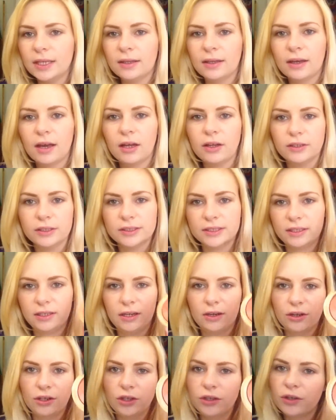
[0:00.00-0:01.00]
the colors in
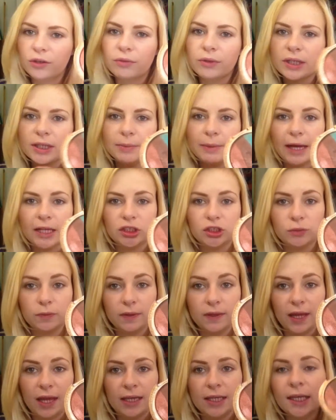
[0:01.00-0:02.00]
here you can really match
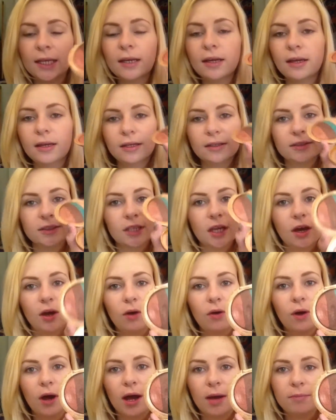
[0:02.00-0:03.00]
with any.
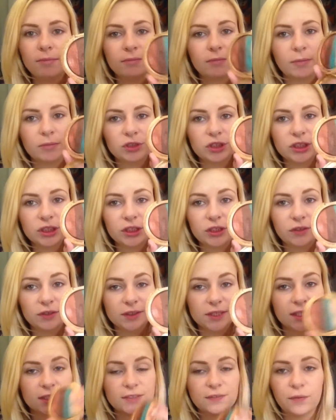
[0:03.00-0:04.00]
So I'm just going to use
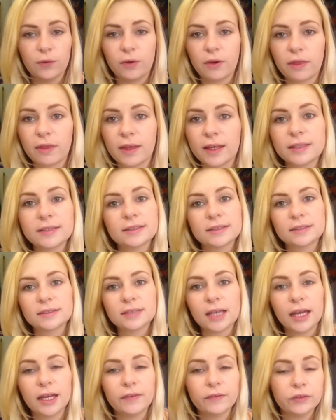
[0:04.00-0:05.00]
this for this
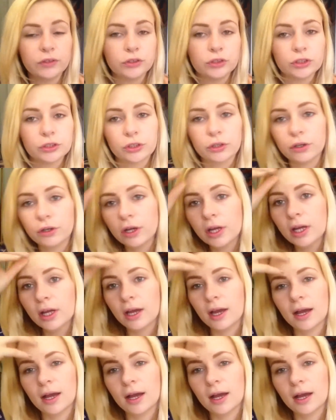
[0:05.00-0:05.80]
kind of neutral